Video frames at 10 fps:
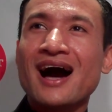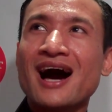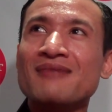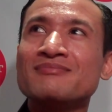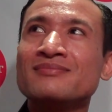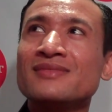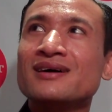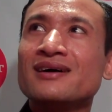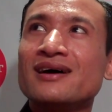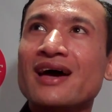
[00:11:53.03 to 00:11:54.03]

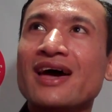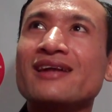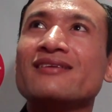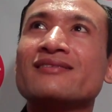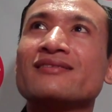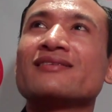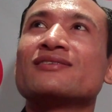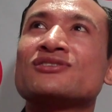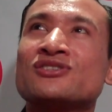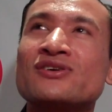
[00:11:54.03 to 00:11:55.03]
And
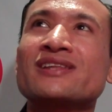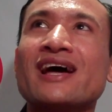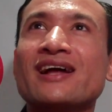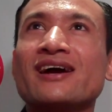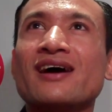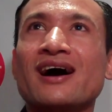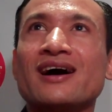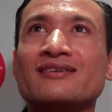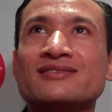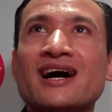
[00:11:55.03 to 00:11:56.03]
during
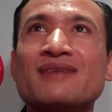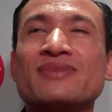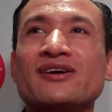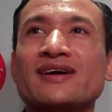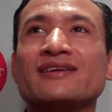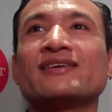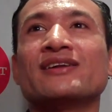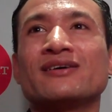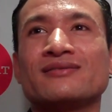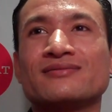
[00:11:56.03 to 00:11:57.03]
that time period,
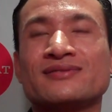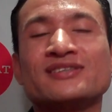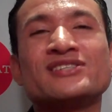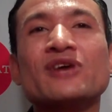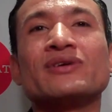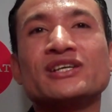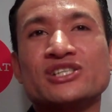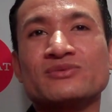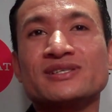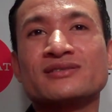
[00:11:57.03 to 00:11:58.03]
the state
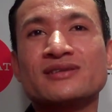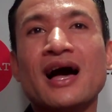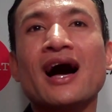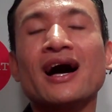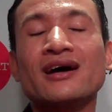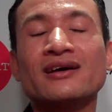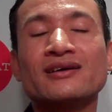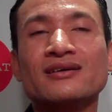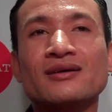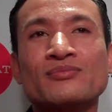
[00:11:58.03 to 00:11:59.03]
religion was
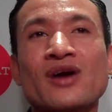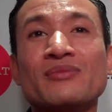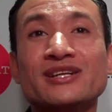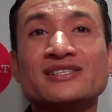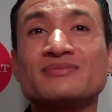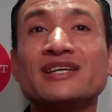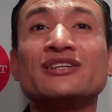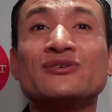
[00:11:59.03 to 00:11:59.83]
Brahmanism,